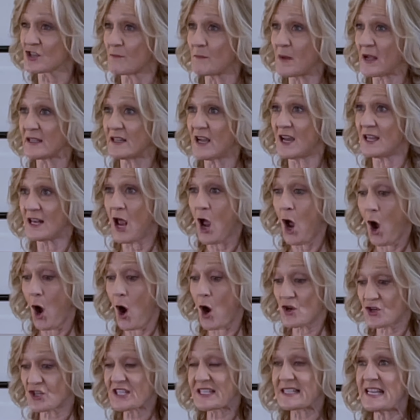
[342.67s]
of my gut are
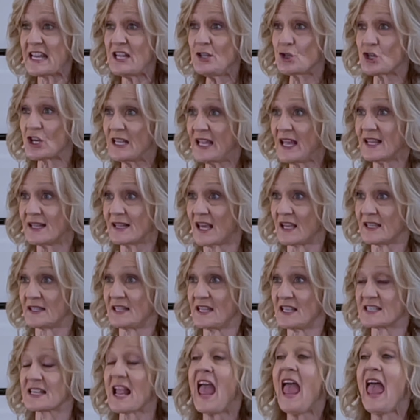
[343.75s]
cinching in like
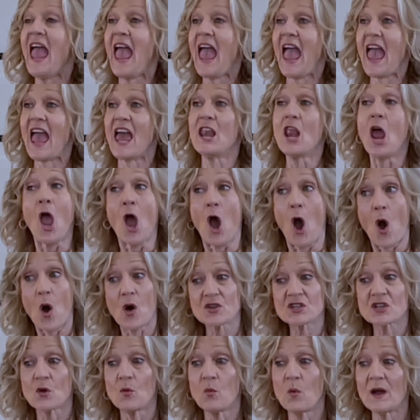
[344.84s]
this. And
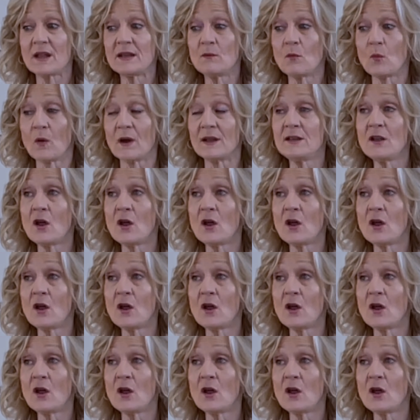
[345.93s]
also one